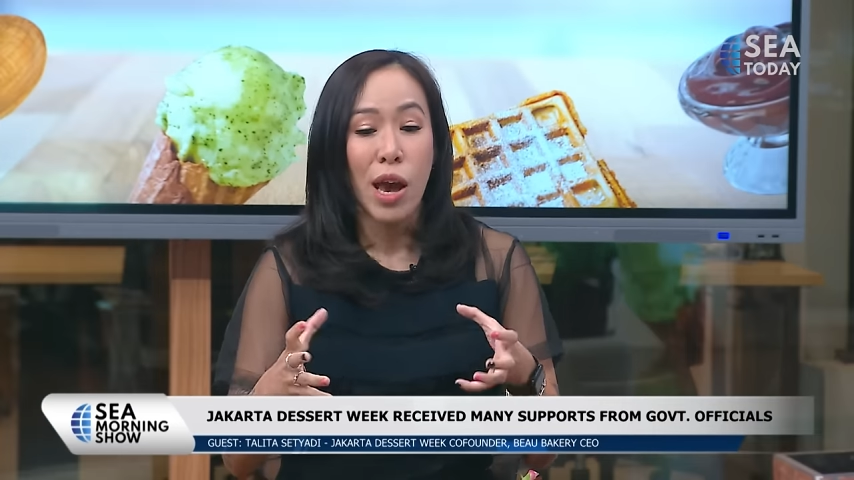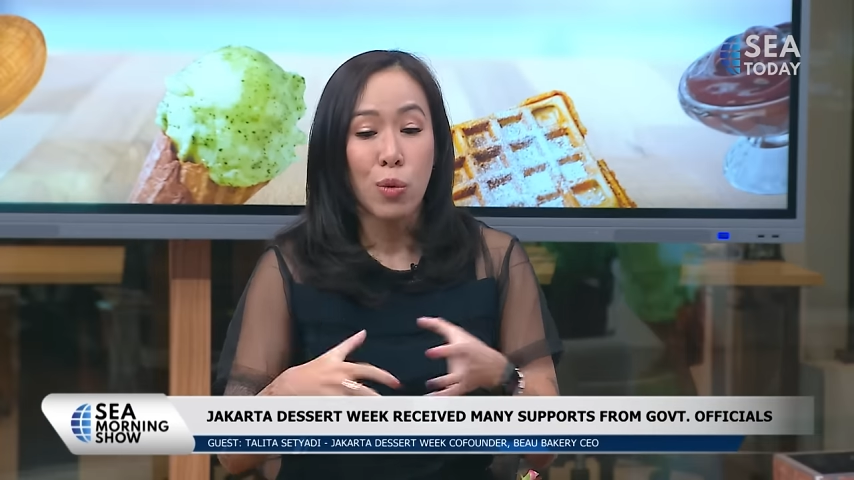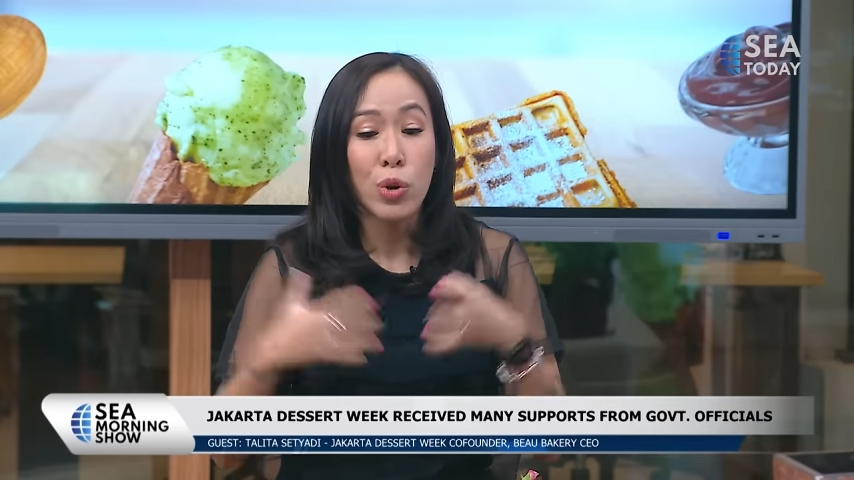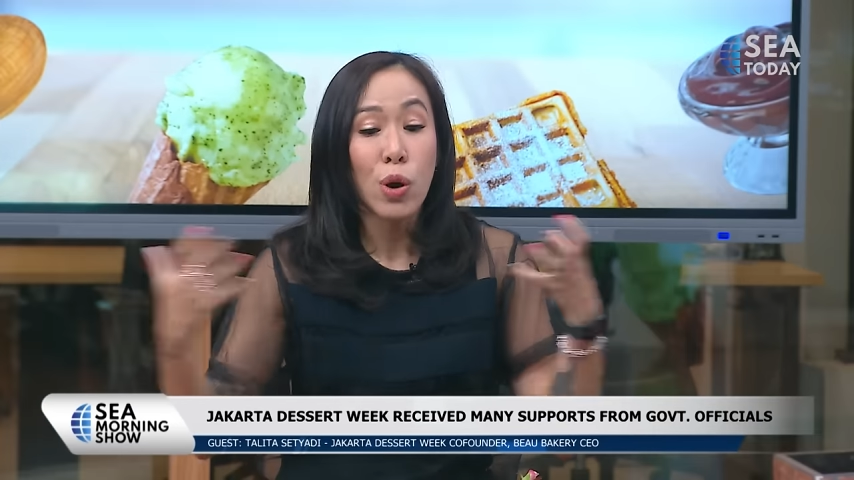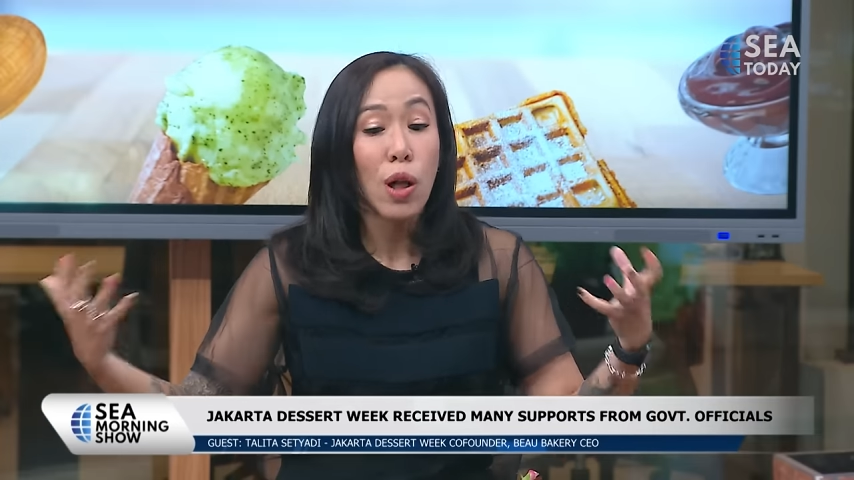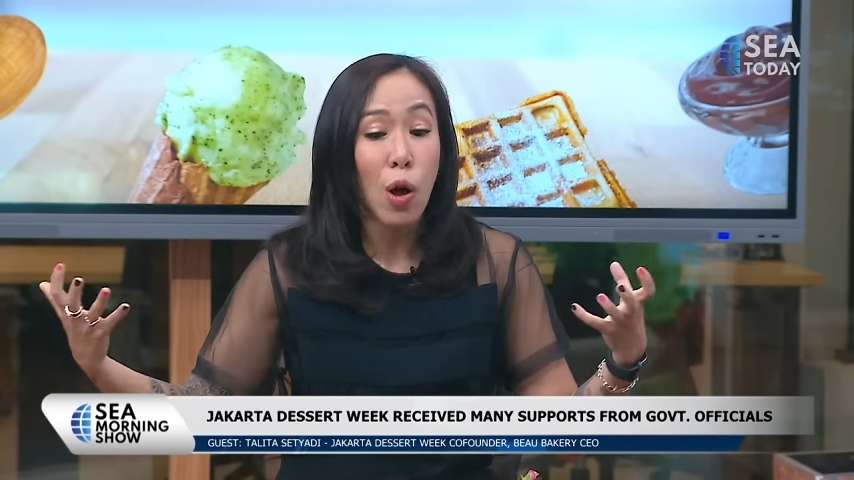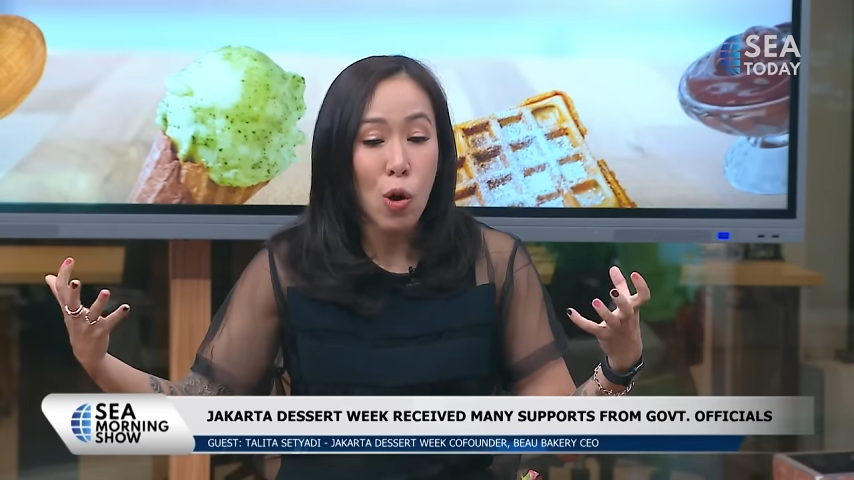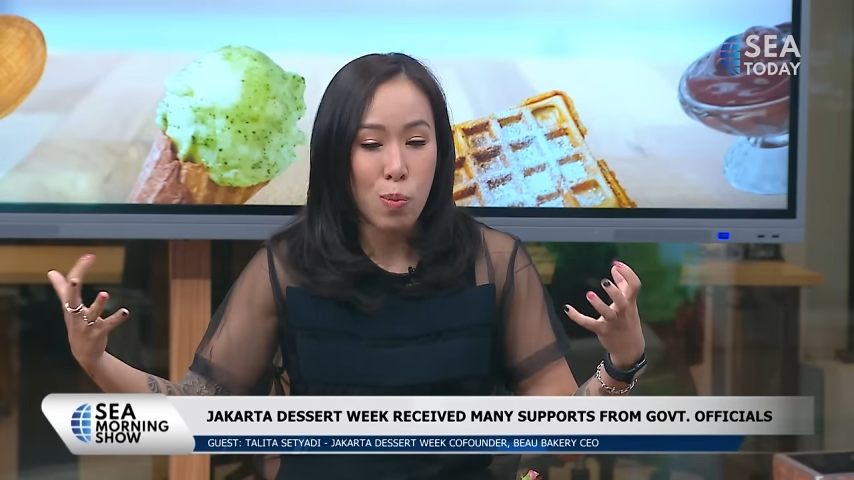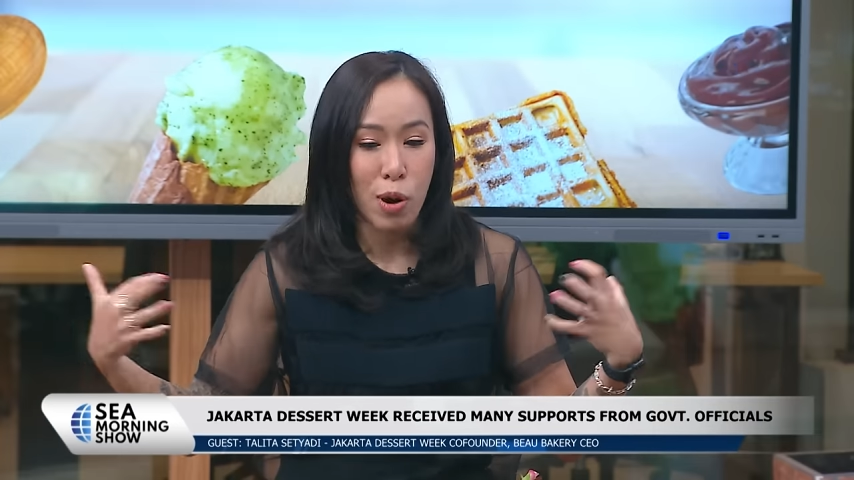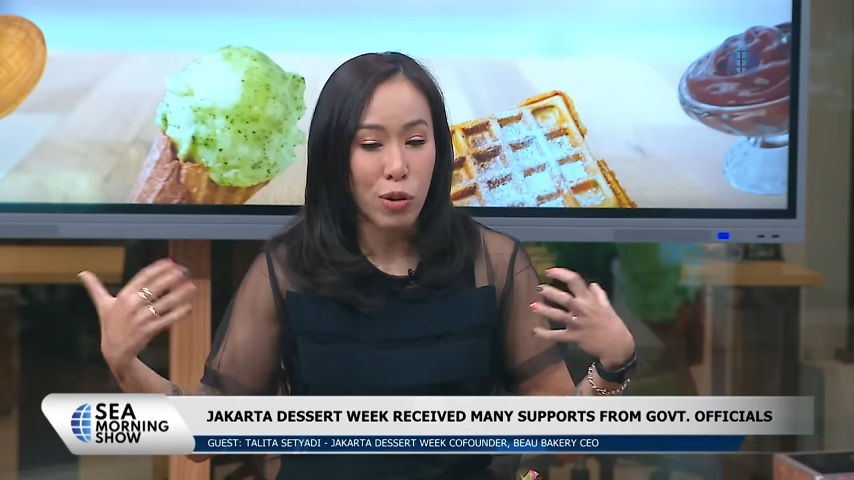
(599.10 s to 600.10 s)
and we all
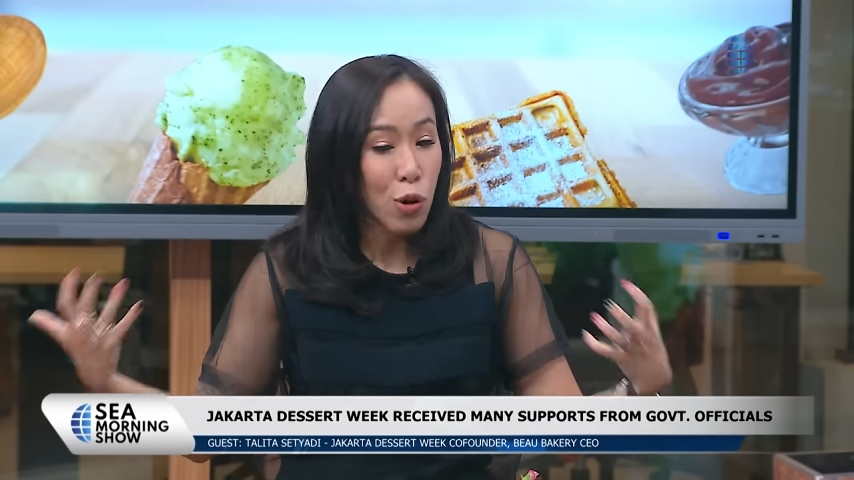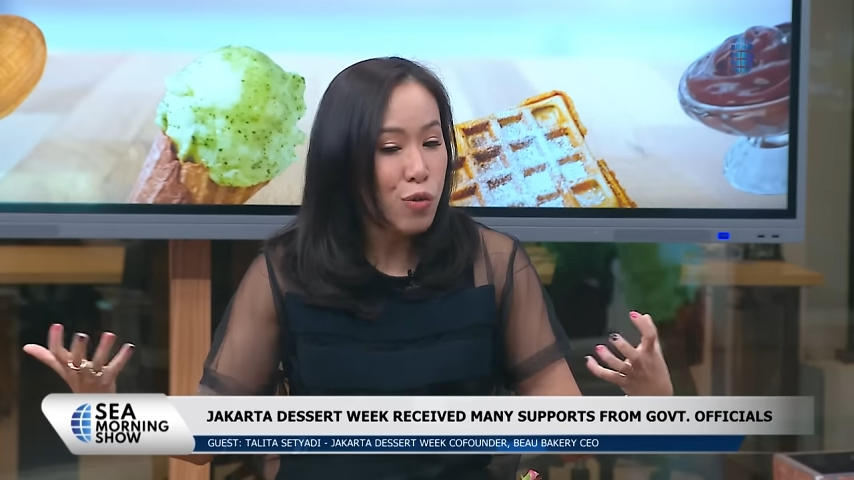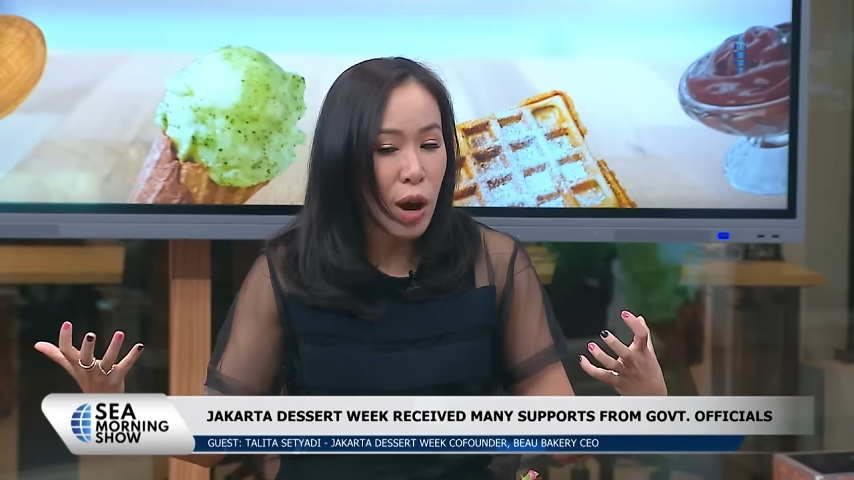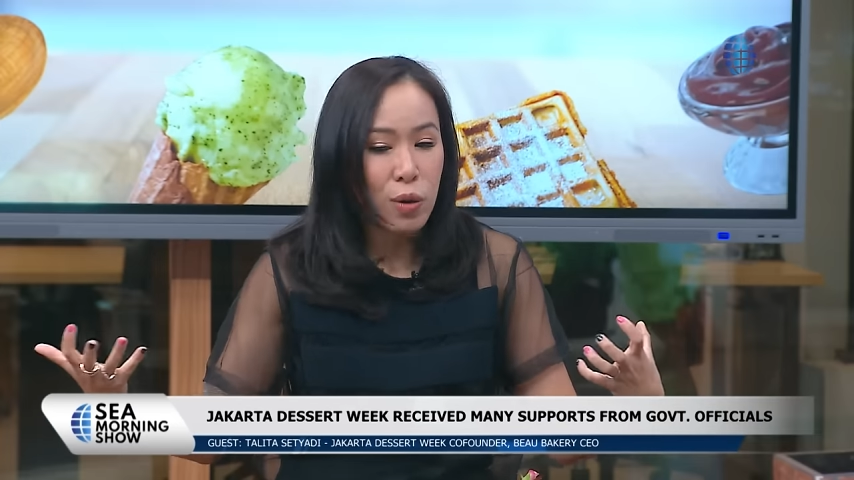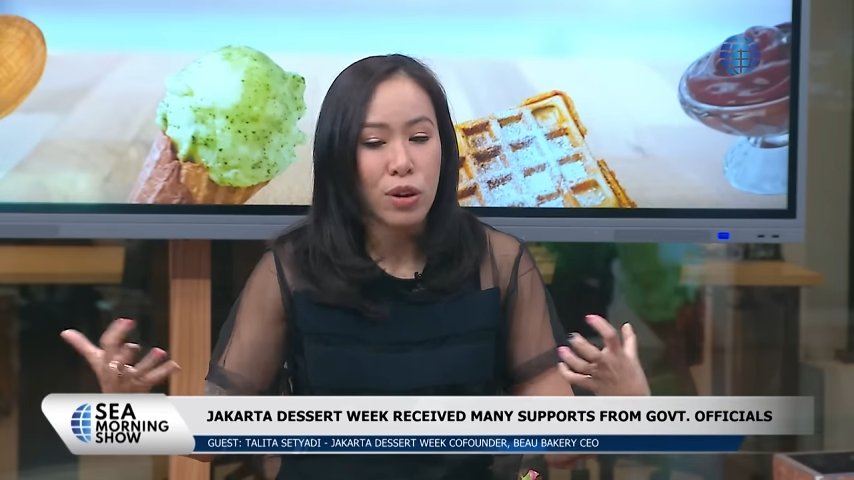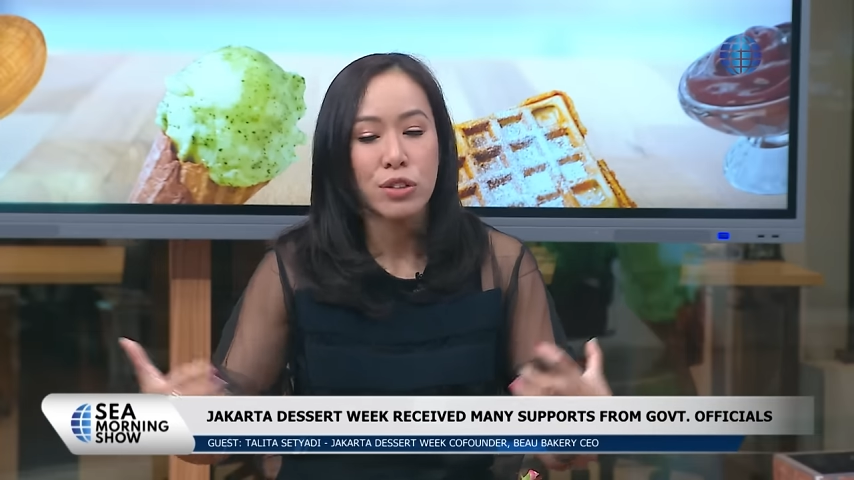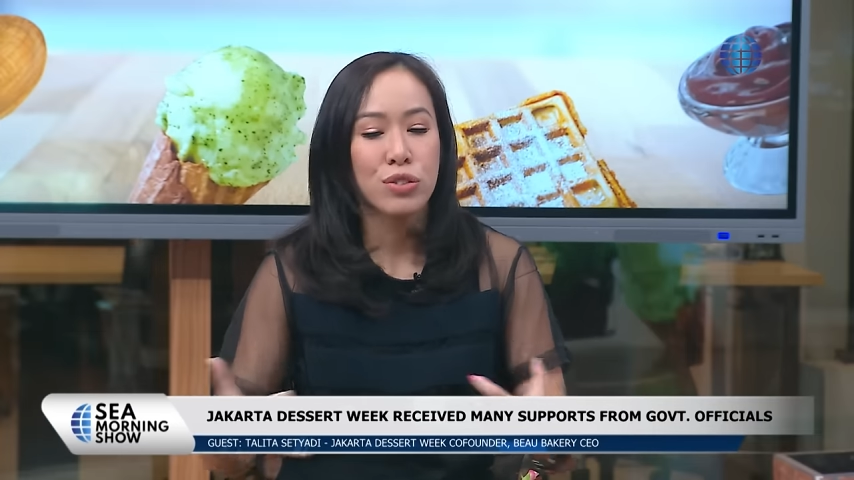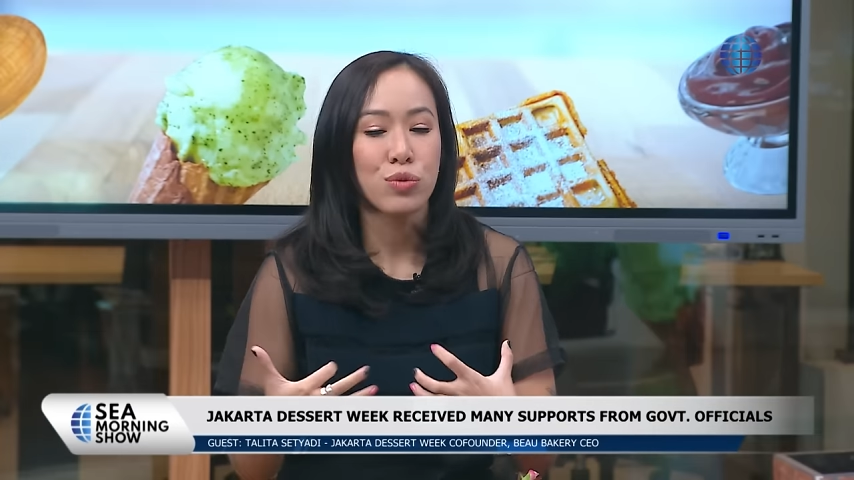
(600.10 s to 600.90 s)
hope, our co-founders